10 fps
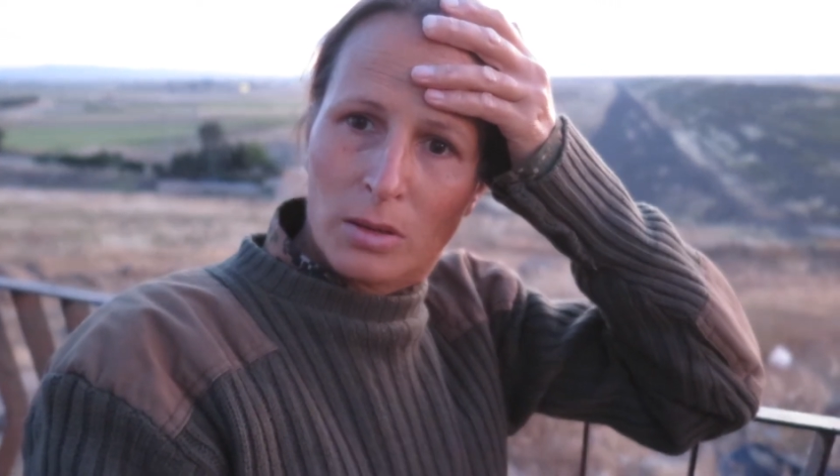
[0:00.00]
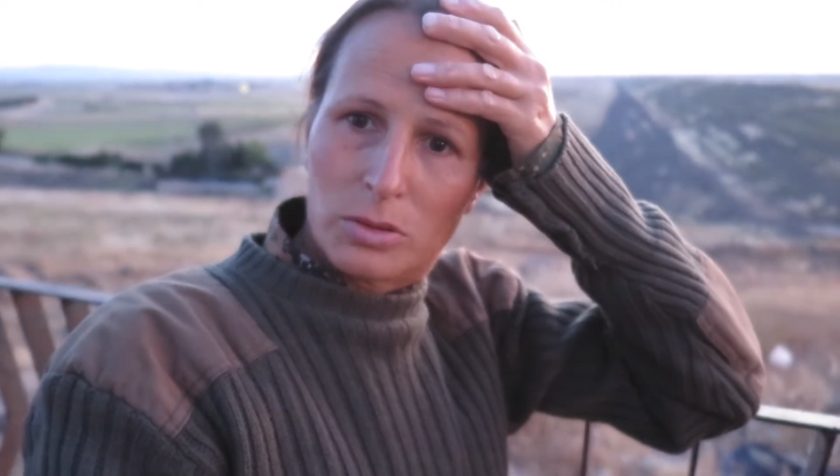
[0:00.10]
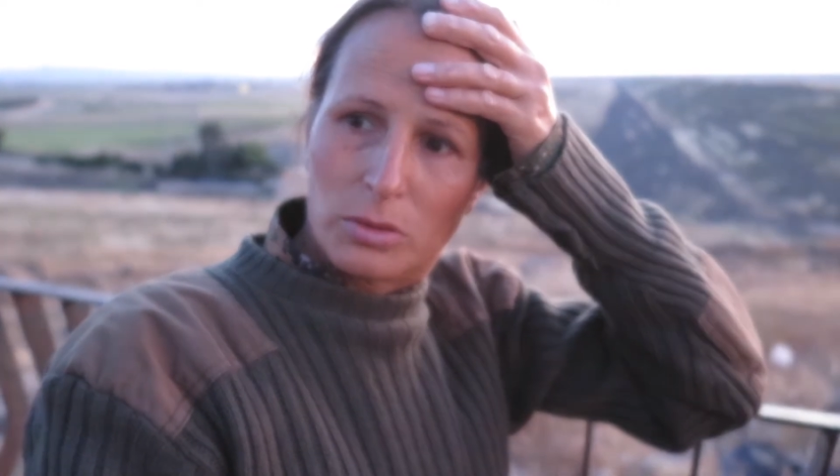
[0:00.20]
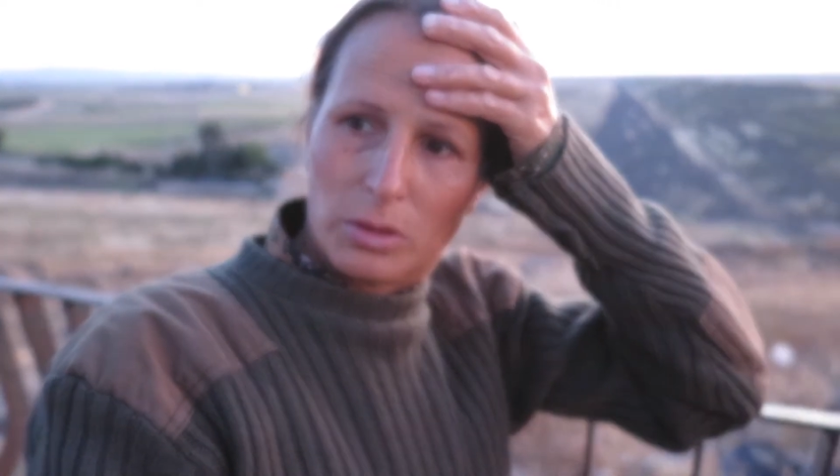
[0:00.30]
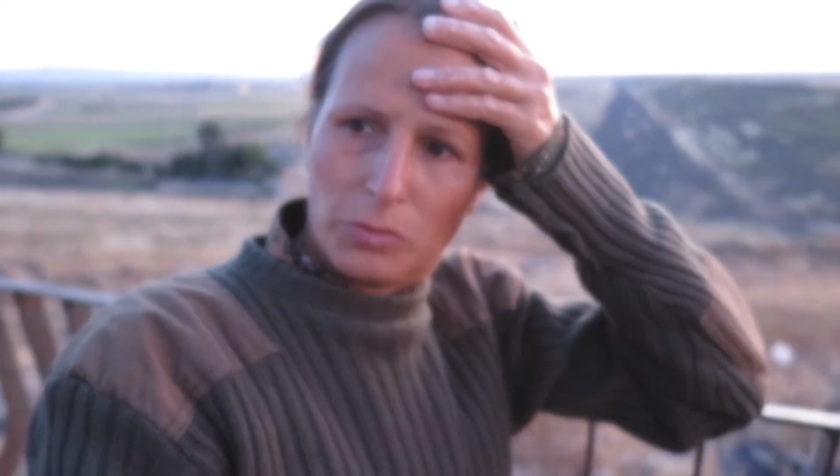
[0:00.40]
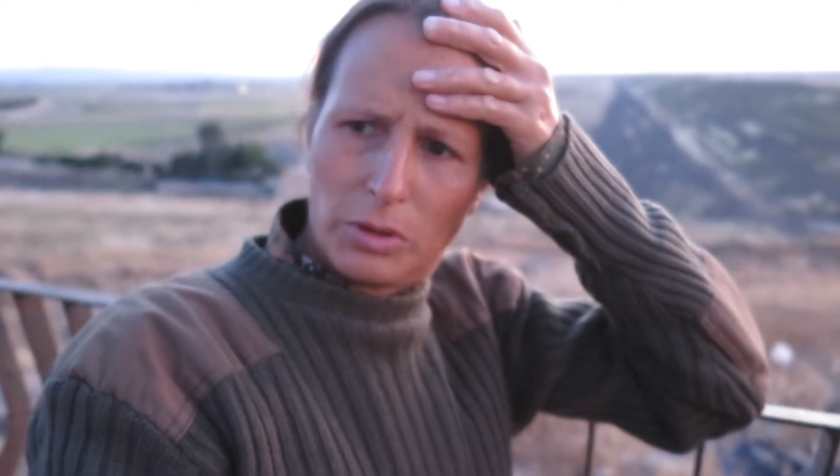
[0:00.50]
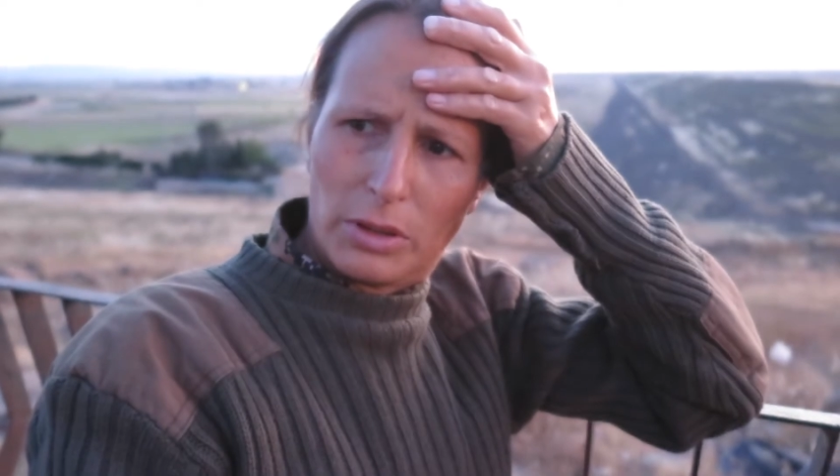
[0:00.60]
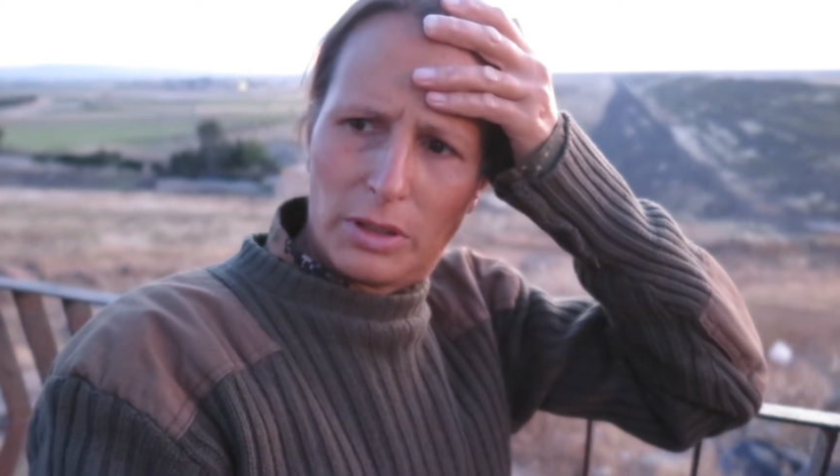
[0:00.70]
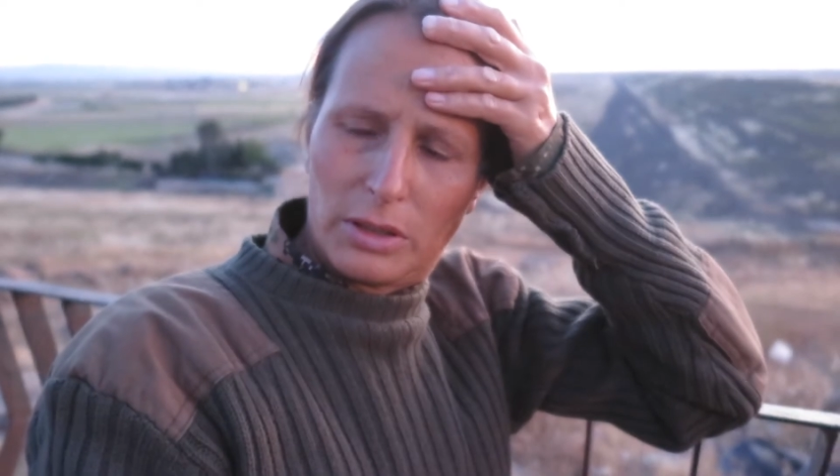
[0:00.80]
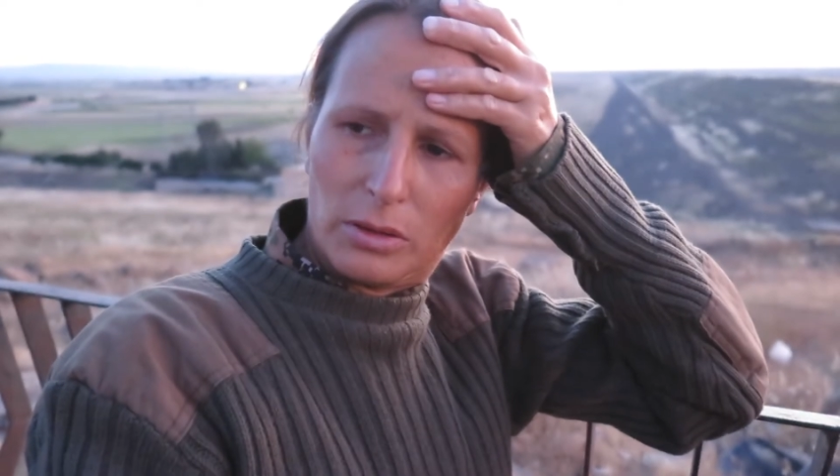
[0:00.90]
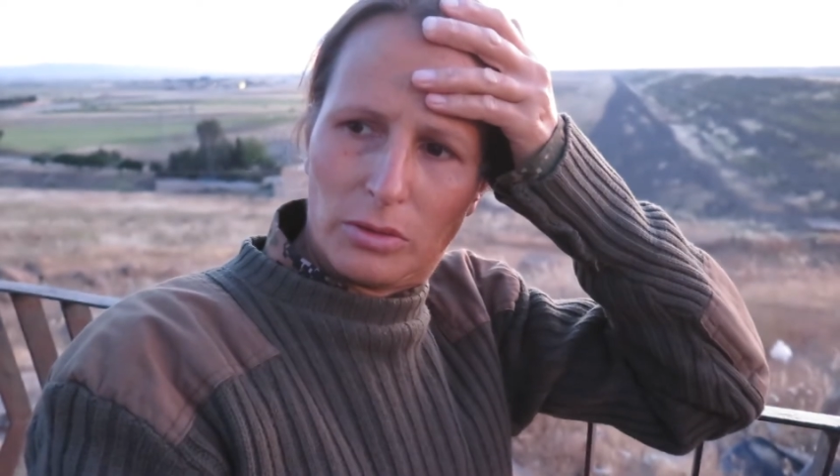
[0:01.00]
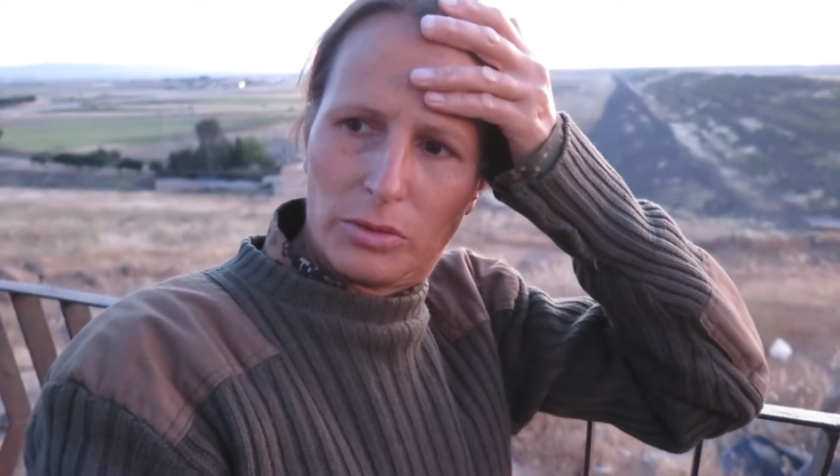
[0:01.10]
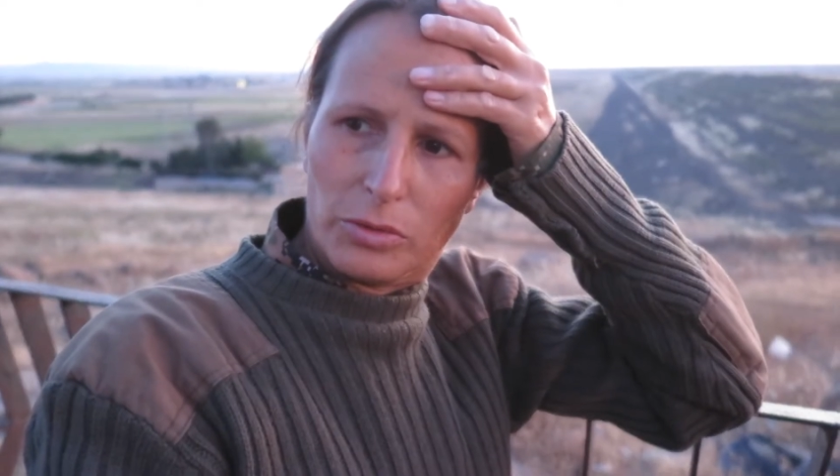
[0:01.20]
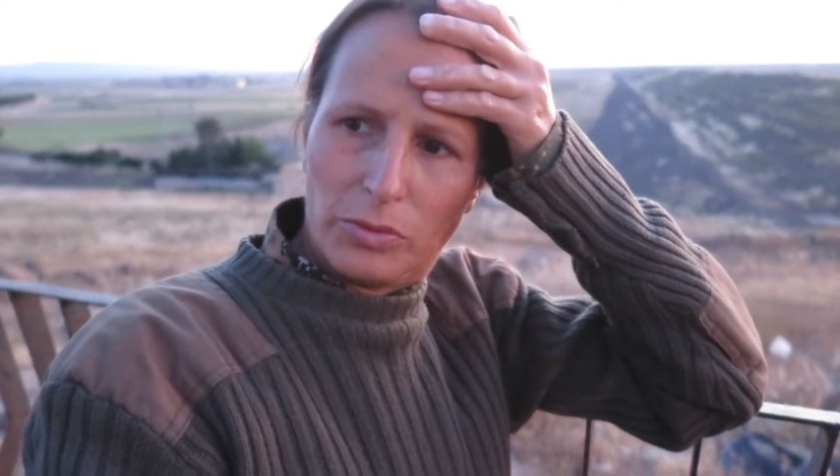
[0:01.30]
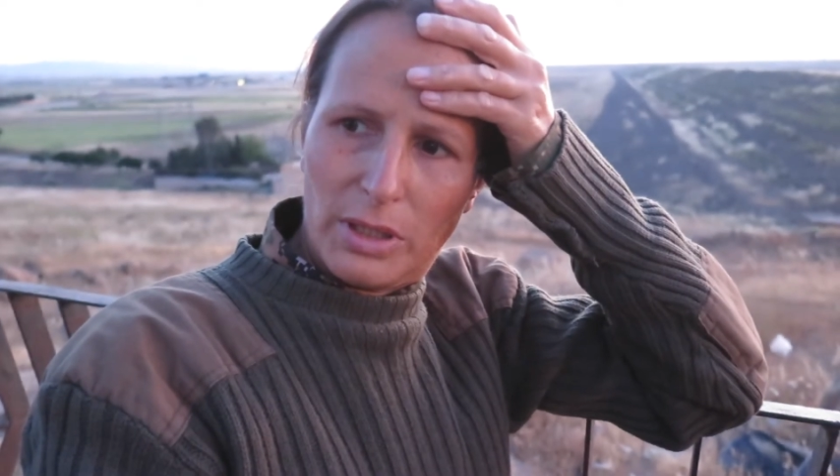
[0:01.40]
so I really need to
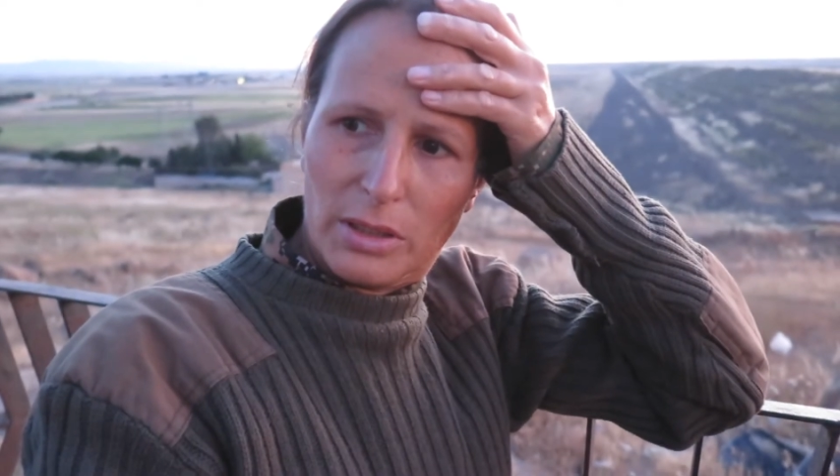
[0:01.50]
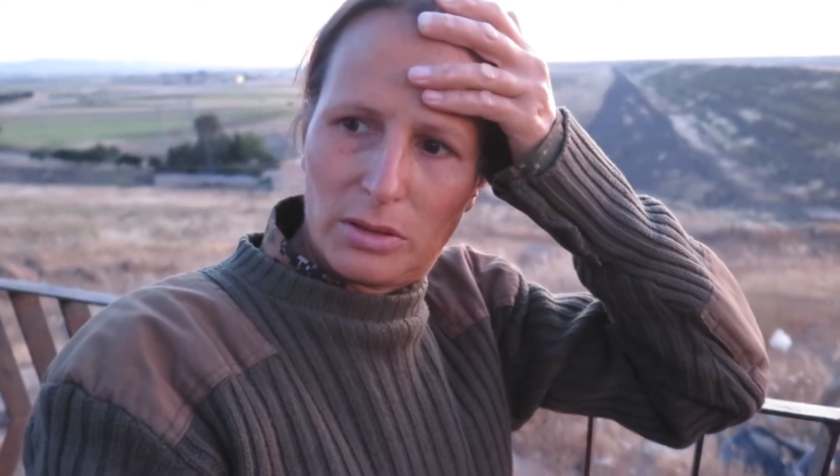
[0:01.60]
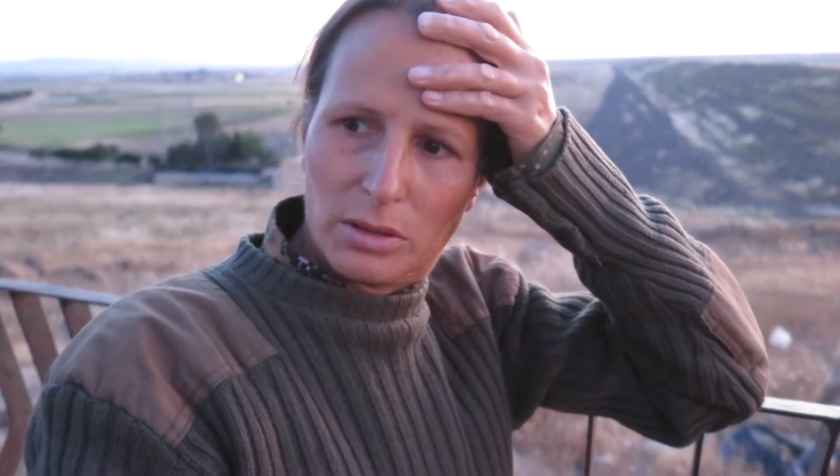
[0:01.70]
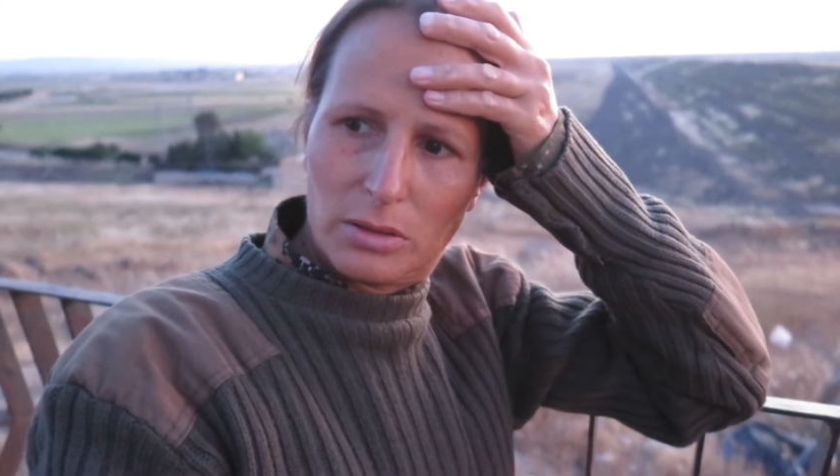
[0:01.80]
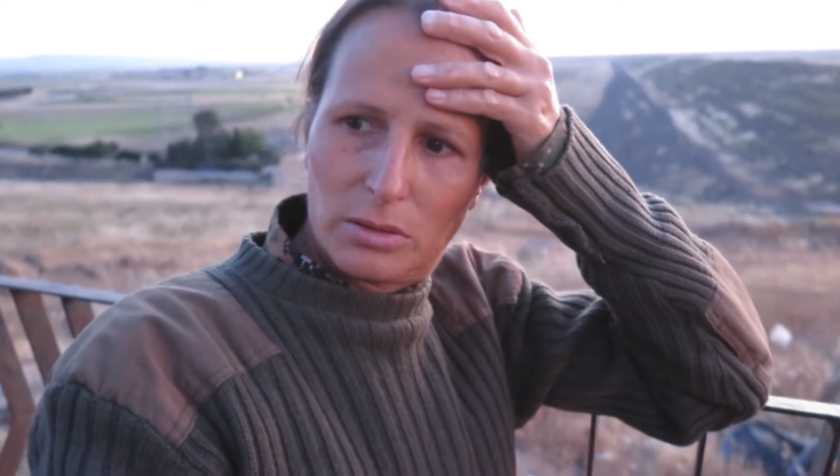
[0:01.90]
learn to read it.